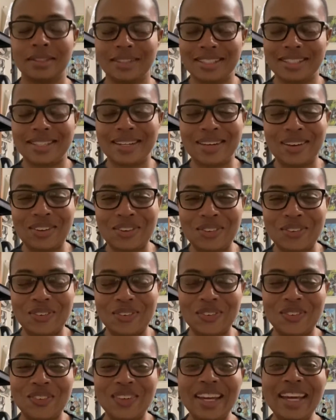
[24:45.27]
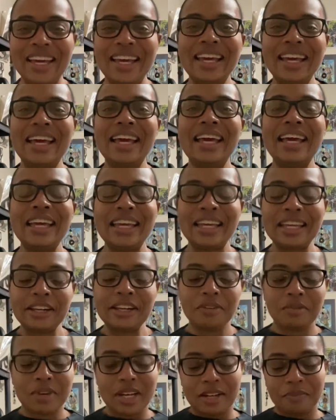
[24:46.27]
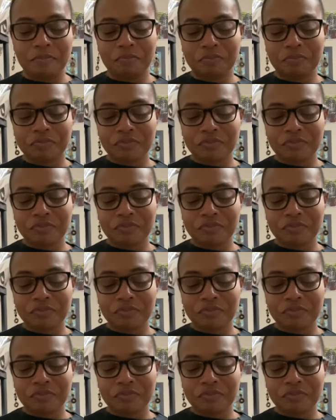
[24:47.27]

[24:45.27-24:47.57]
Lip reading: So anyway,